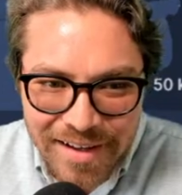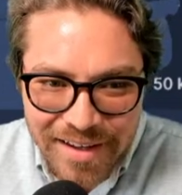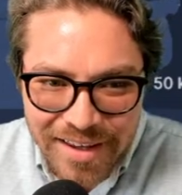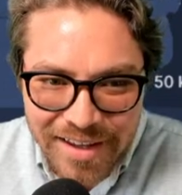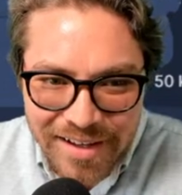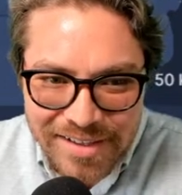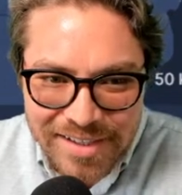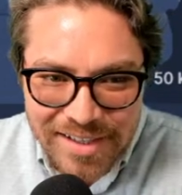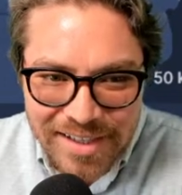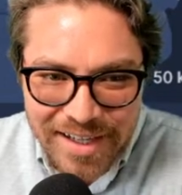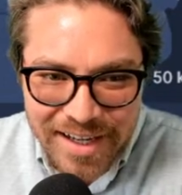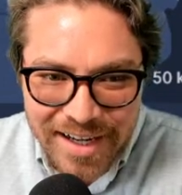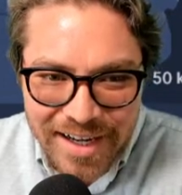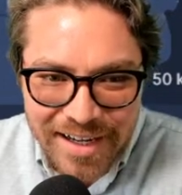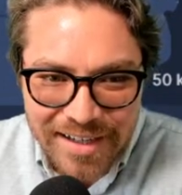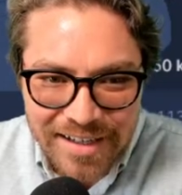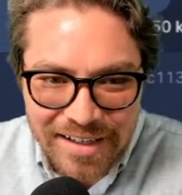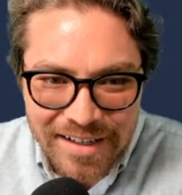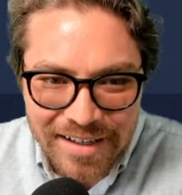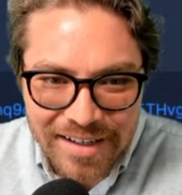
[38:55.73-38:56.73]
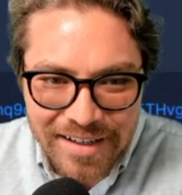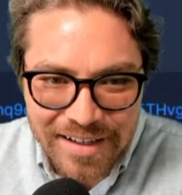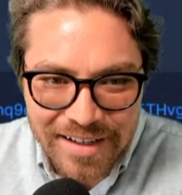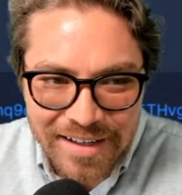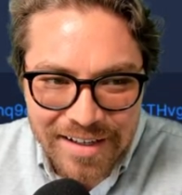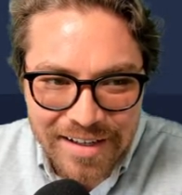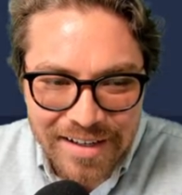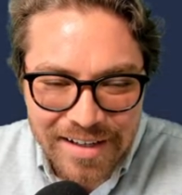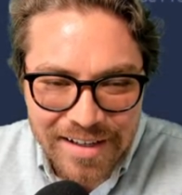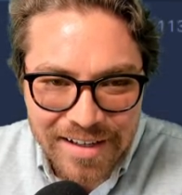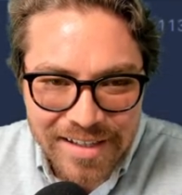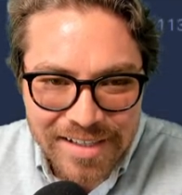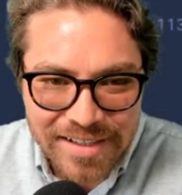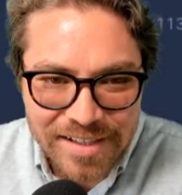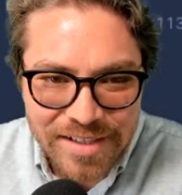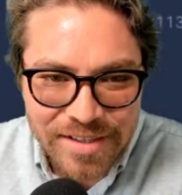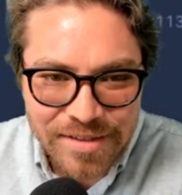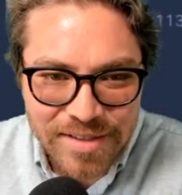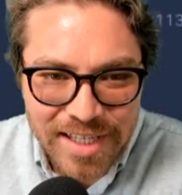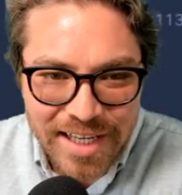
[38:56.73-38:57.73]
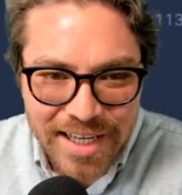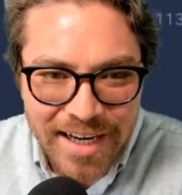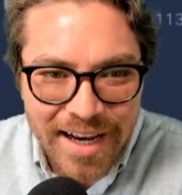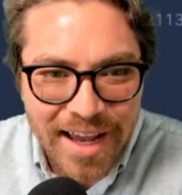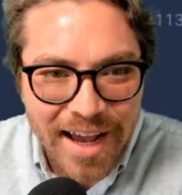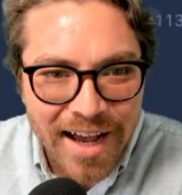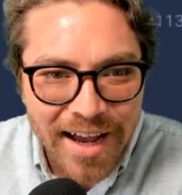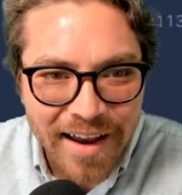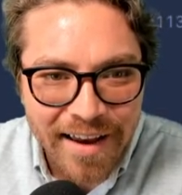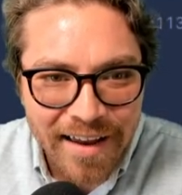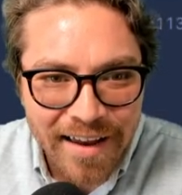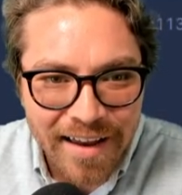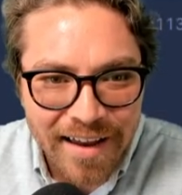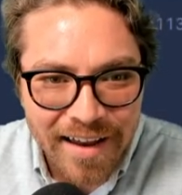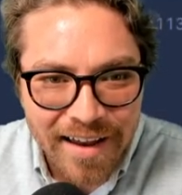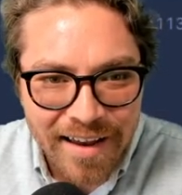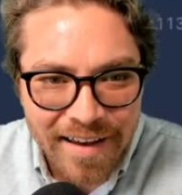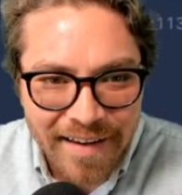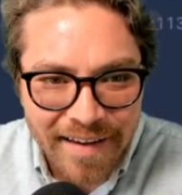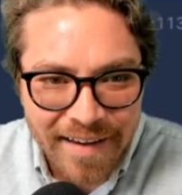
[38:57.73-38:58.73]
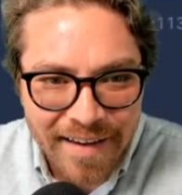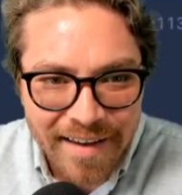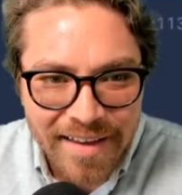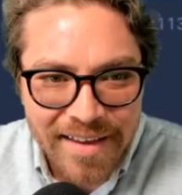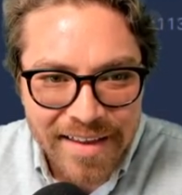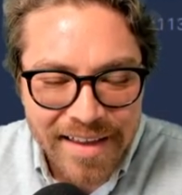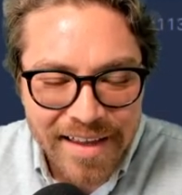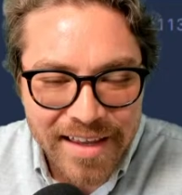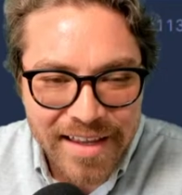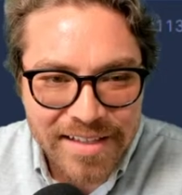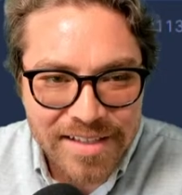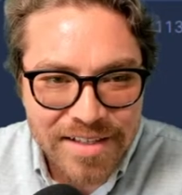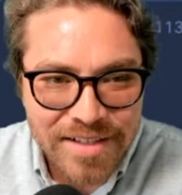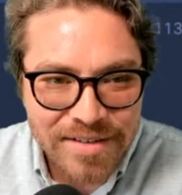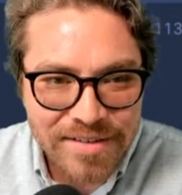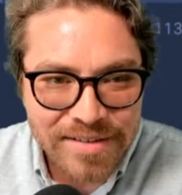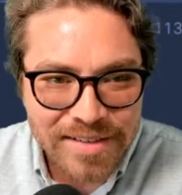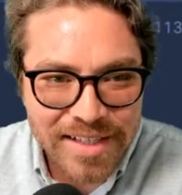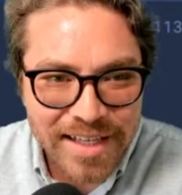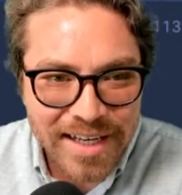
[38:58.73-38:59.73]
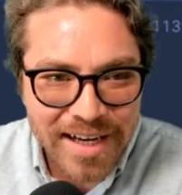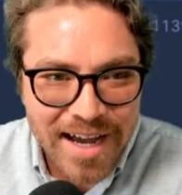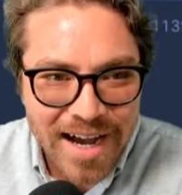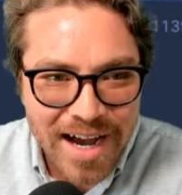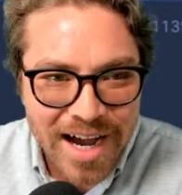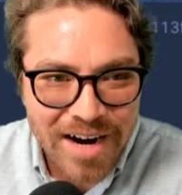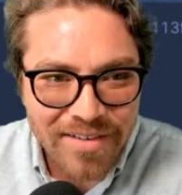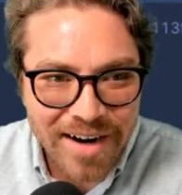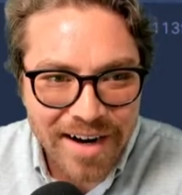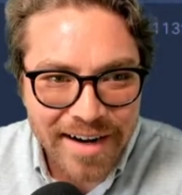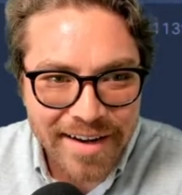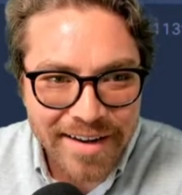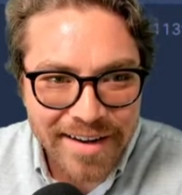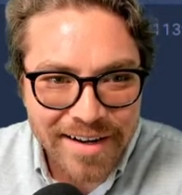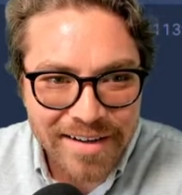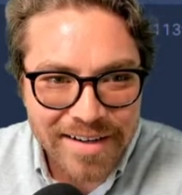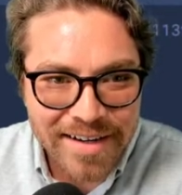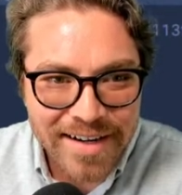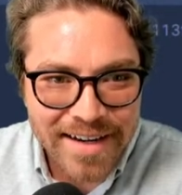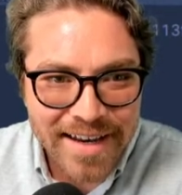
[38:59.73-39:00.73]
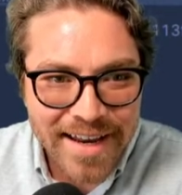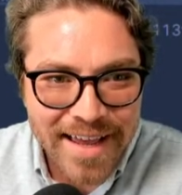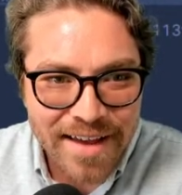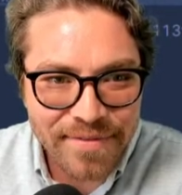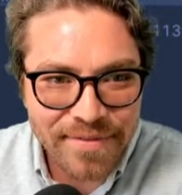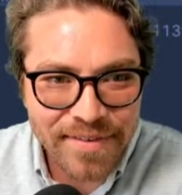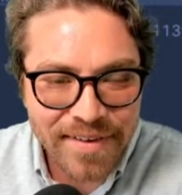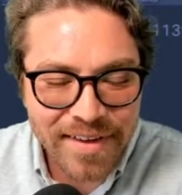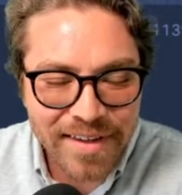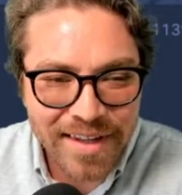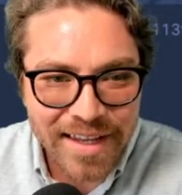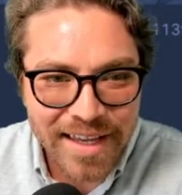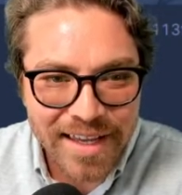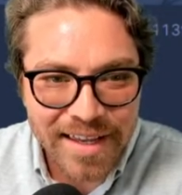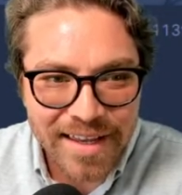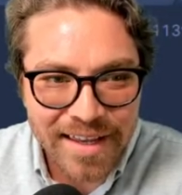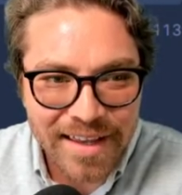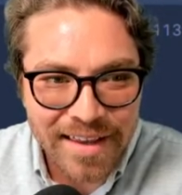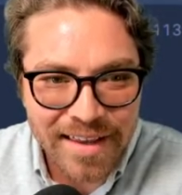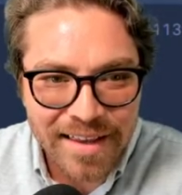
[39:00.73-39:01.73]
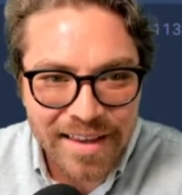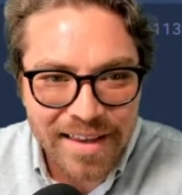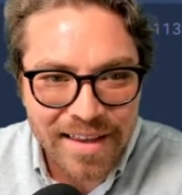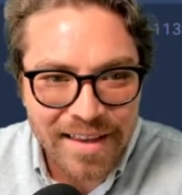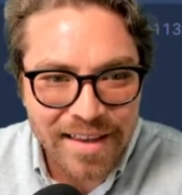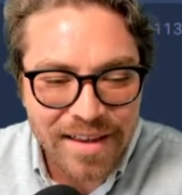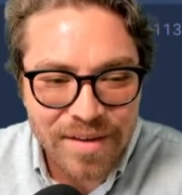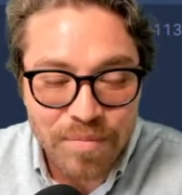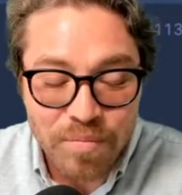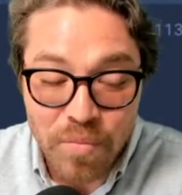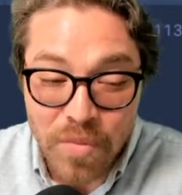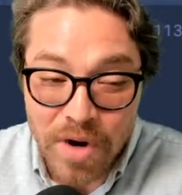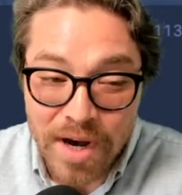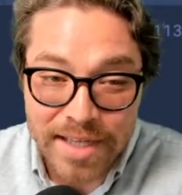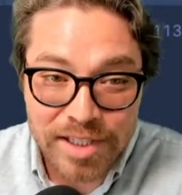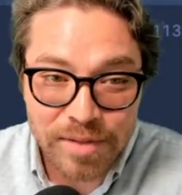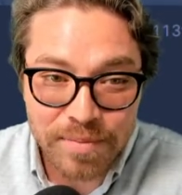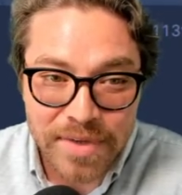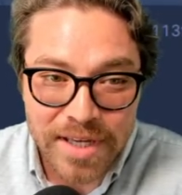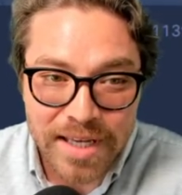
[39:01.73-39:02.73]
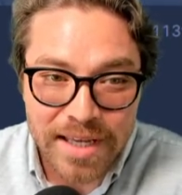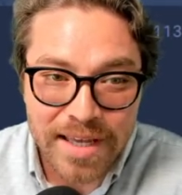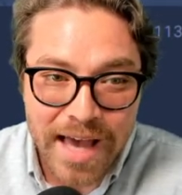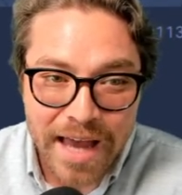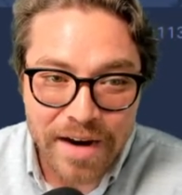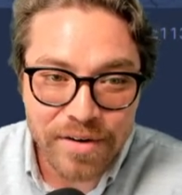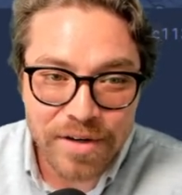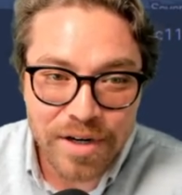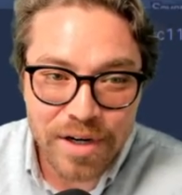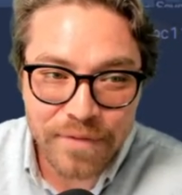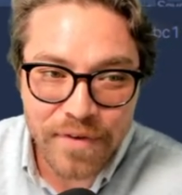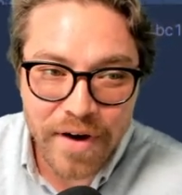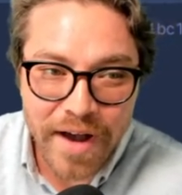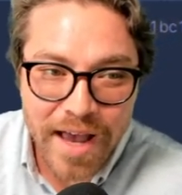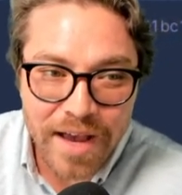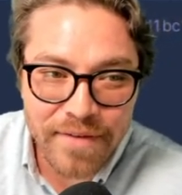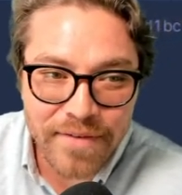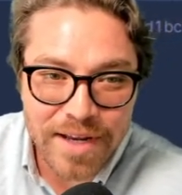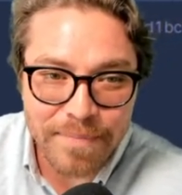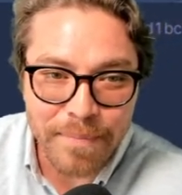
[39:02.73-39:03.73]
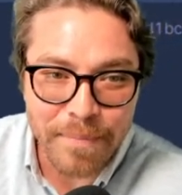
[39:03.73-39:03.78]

Y'all see that? This dude's getting high. This dude's getting high right here. Definitely. Must be. I don't know if y'all have any